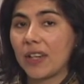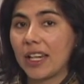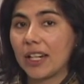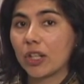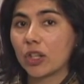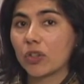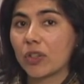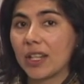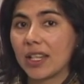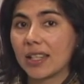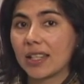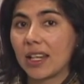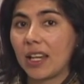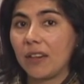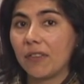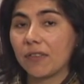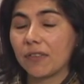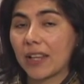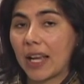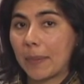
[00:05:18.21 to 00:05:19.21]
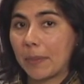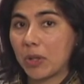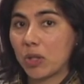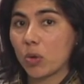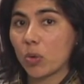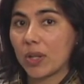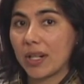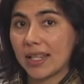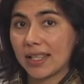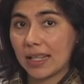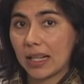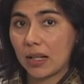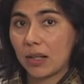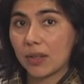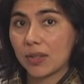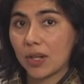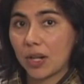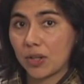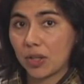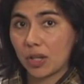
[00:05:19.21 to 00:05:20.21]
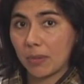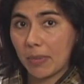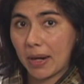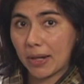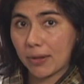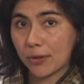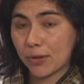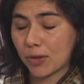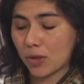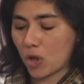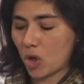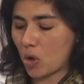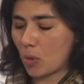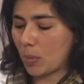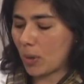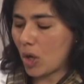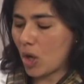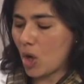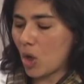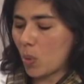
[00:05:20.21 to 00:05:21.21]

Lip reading: increased inflammatory cells under the microscope,